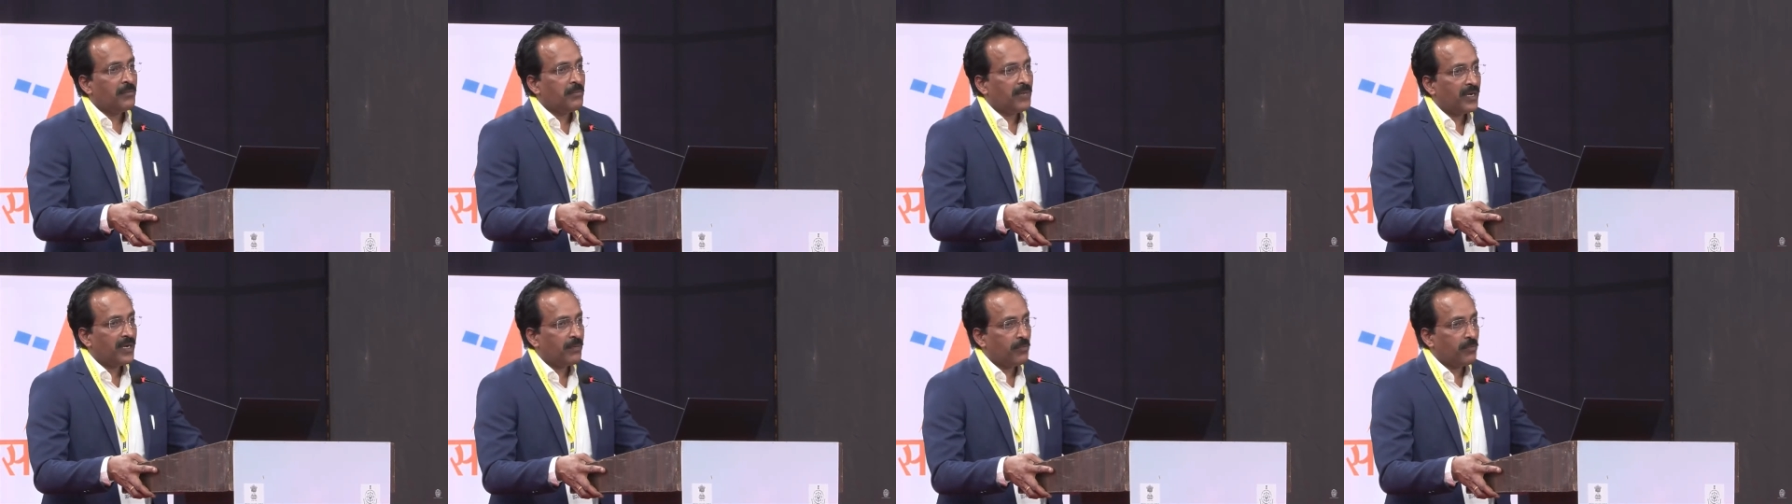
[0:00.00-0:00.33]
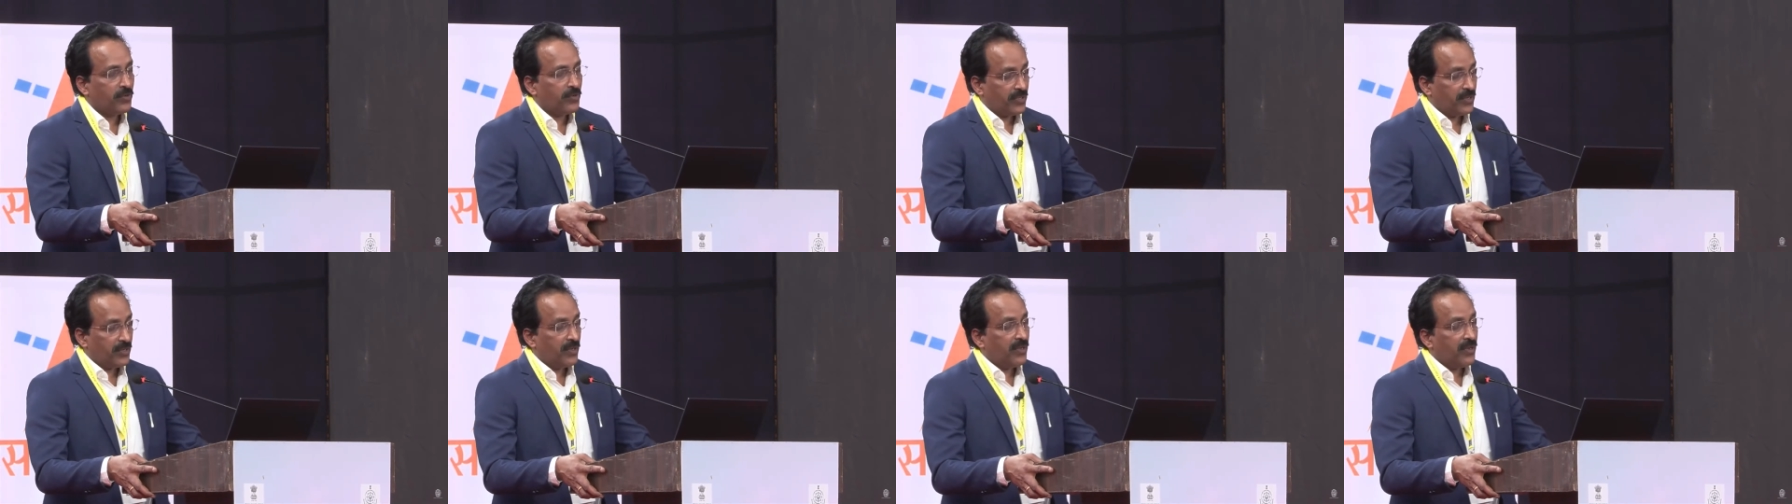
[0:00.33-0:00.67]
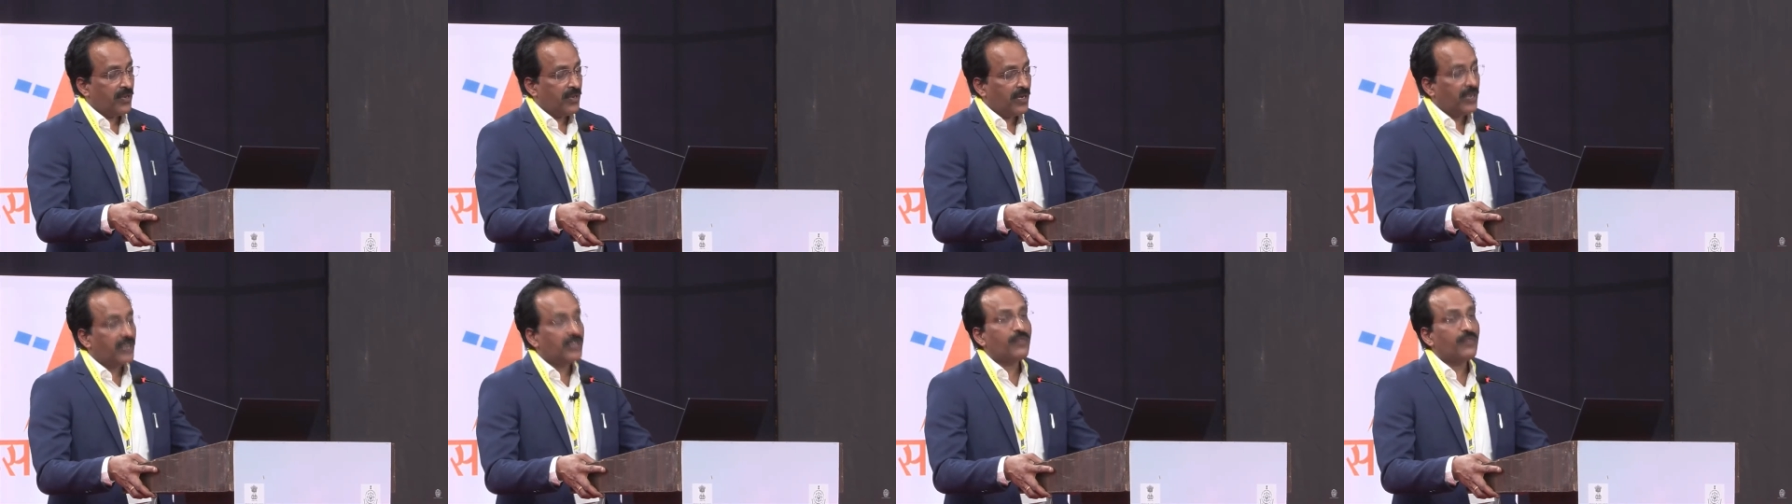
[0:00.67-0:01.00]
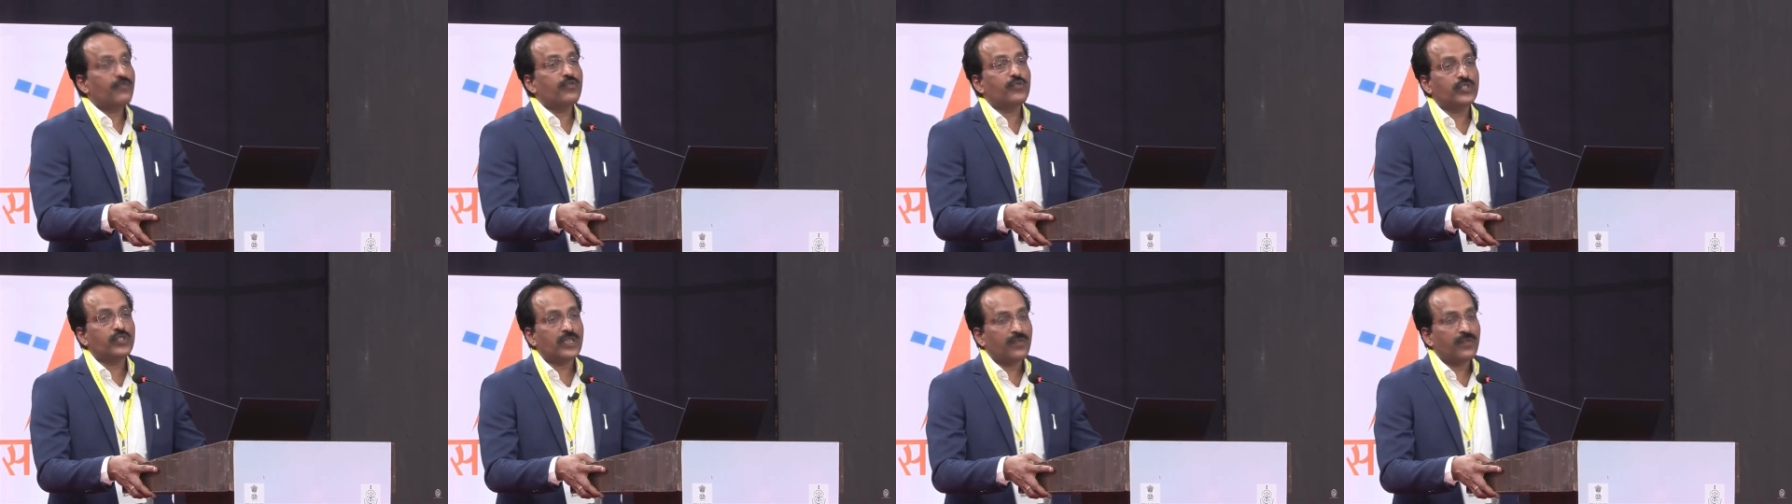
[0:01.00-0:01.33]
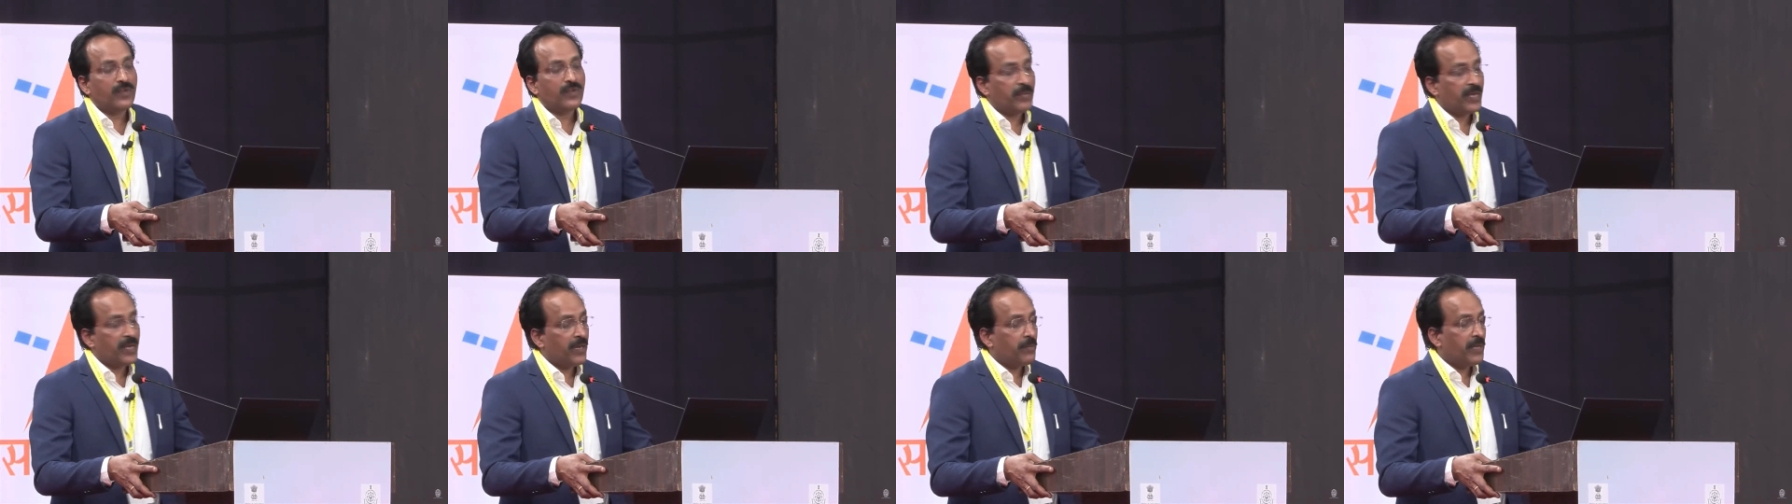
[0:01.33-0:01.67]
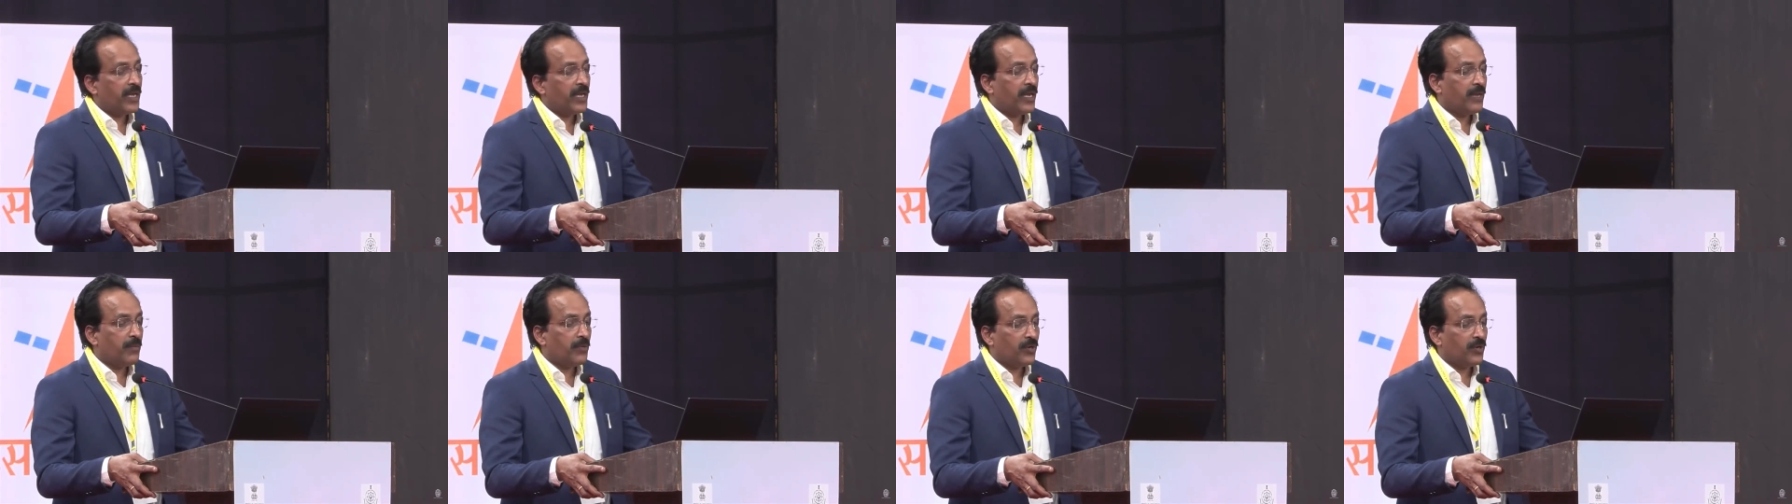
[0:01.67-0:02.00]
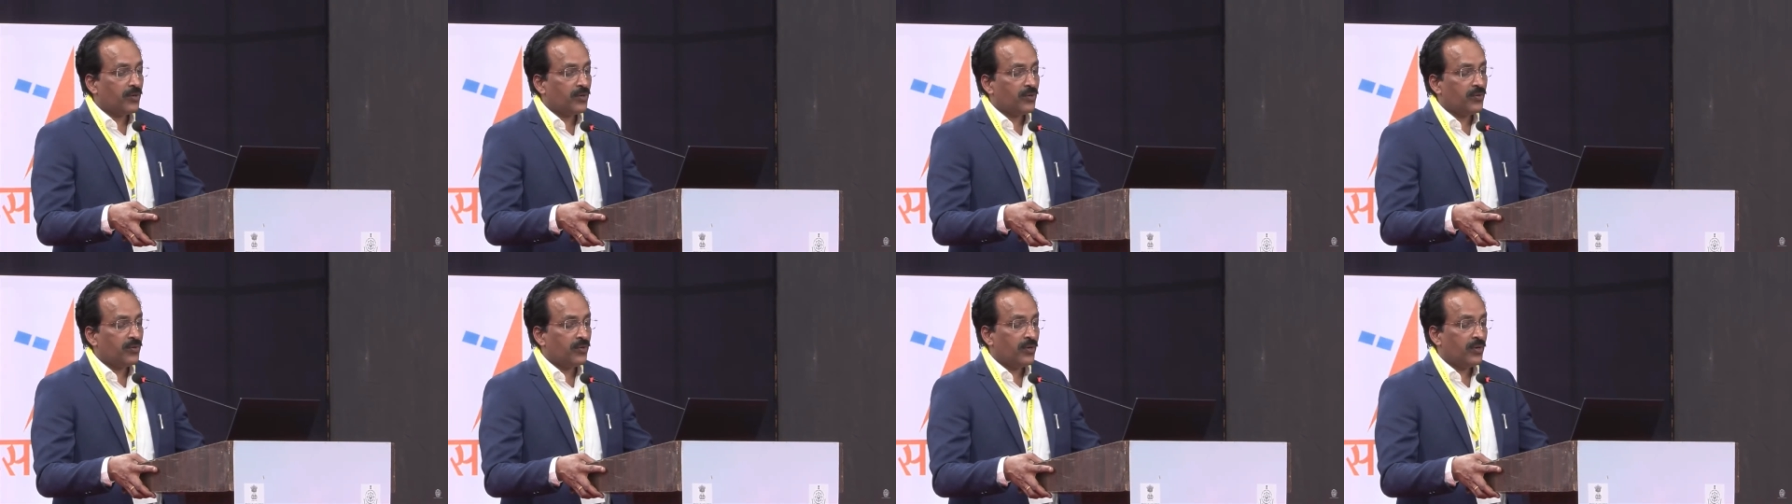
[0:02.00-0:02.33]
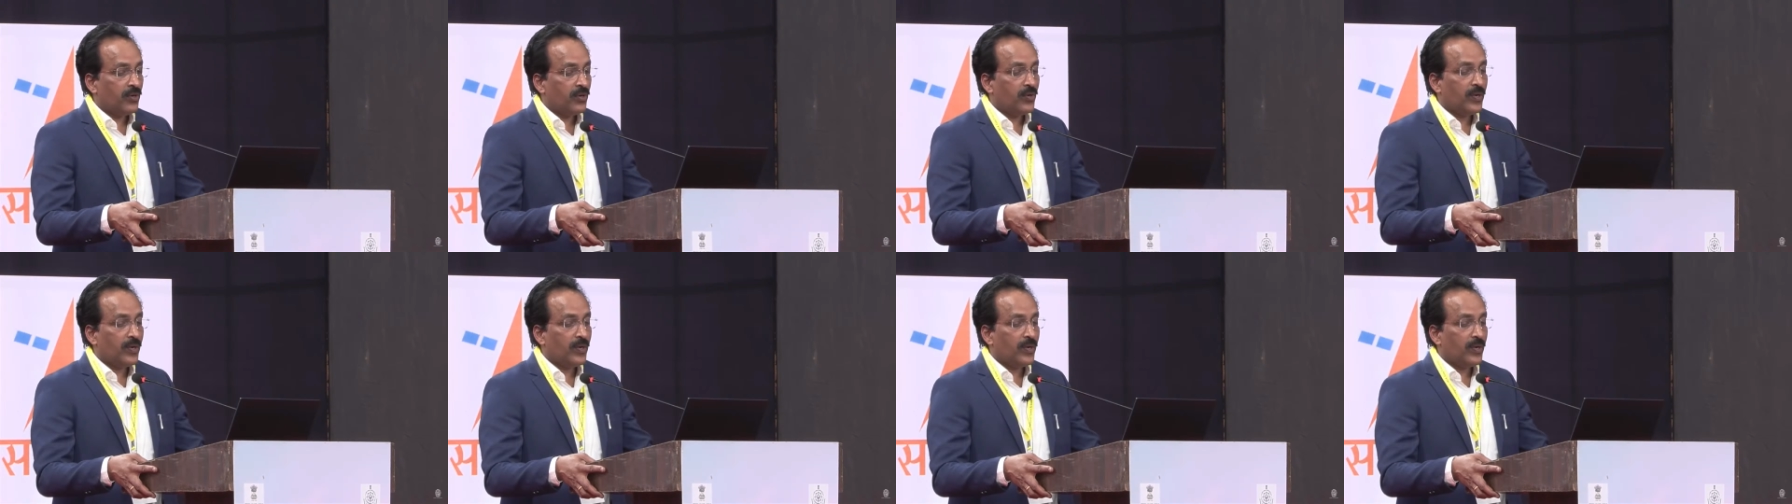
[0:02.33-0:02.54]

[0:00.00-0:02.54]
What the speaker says: but in the future we may be able to